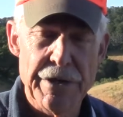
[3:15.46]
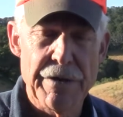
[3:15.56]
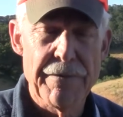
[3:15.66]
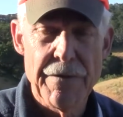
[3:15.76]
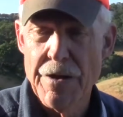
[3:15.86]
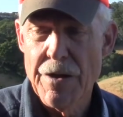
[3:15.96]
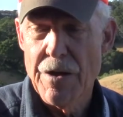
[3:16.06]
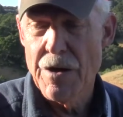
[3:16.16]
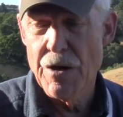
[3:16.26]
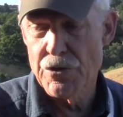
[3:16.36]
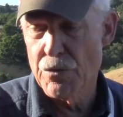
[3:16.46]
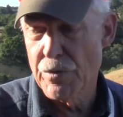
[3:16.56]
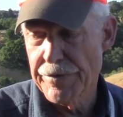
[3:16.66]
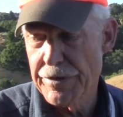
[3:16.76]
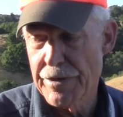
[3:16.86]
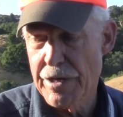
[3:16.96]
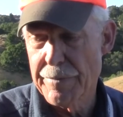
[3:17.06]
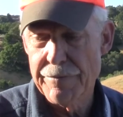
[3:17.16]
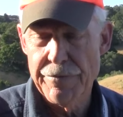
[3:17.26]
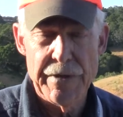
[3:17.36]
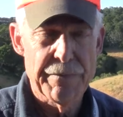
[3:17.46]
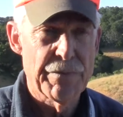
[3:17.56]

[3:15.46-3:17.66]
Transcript: had a terrific time, and from that